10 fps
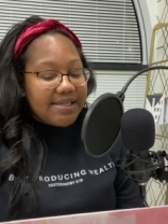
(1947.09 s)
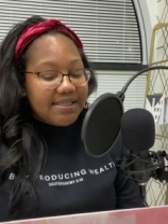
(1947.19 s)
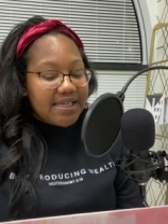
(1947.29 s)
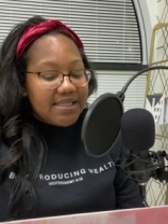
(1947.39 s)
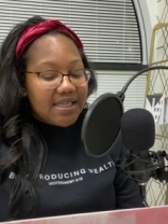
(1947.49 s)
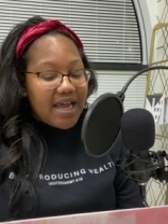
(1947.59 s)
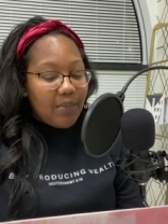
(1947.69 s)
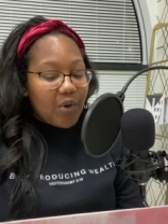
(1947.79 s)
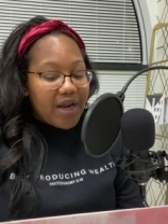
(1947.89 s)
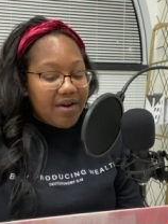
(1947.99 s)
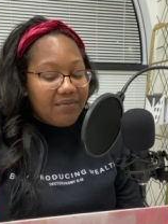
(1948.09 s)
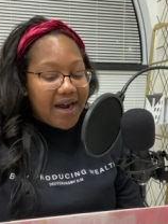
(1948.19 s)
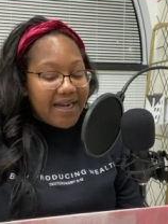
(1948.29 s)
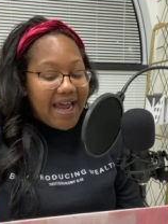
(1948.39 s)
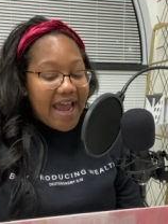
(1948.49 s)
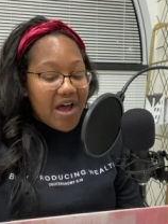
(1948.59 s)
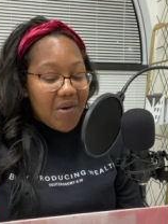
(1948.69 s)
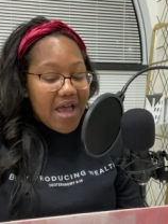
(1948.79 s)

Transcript: the season that we're in right now.